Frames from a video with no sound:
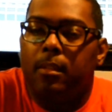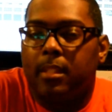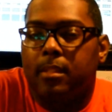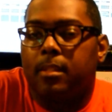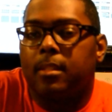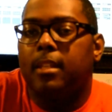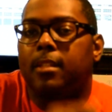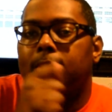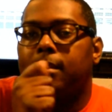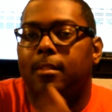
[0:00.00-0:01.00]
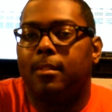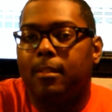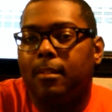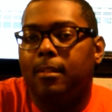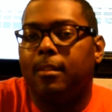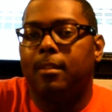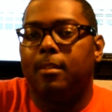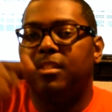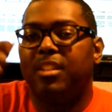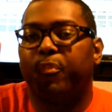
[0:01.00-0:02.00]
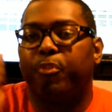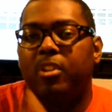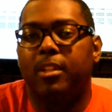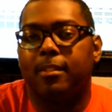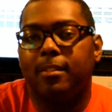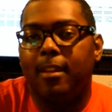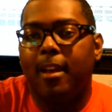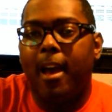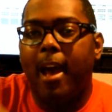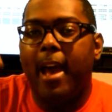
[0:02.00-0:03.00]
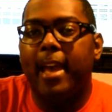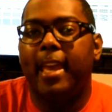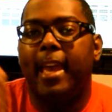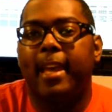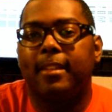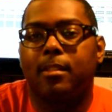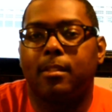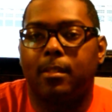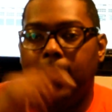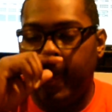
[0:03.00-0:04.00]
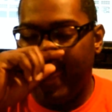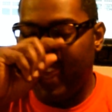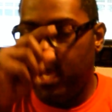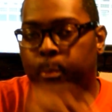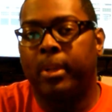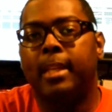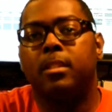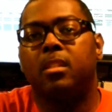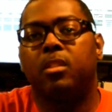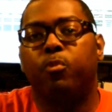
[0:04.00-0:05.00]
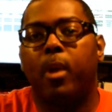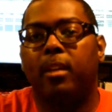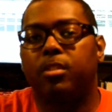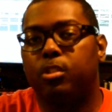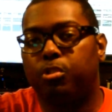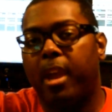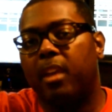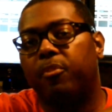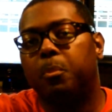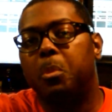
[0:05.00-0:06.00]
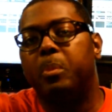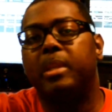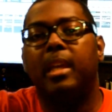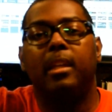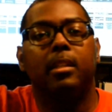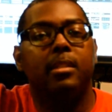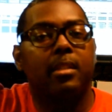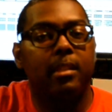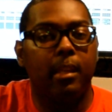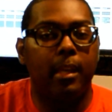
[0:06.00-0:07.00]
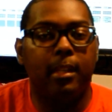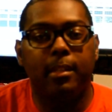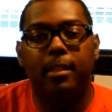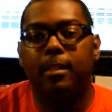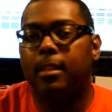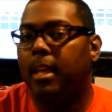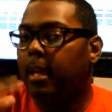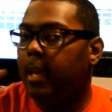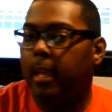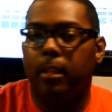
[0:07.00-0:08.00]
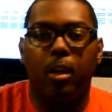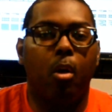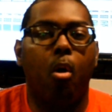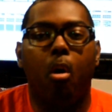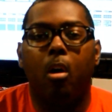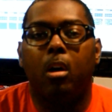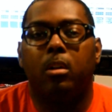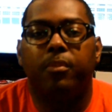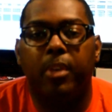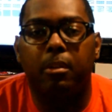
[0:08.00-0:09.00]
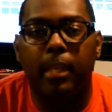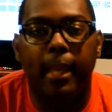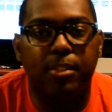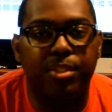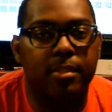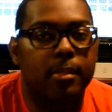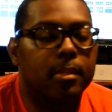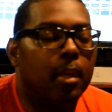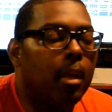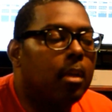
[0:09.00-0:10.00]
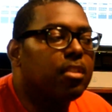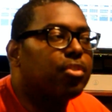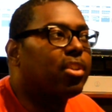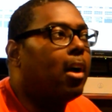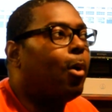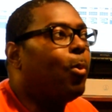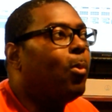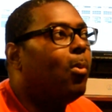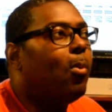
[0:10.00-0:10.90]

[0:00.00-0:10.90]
distinct, different hi-hats, and placed it throughout the track from the beginning to the ending, and they're all variations. So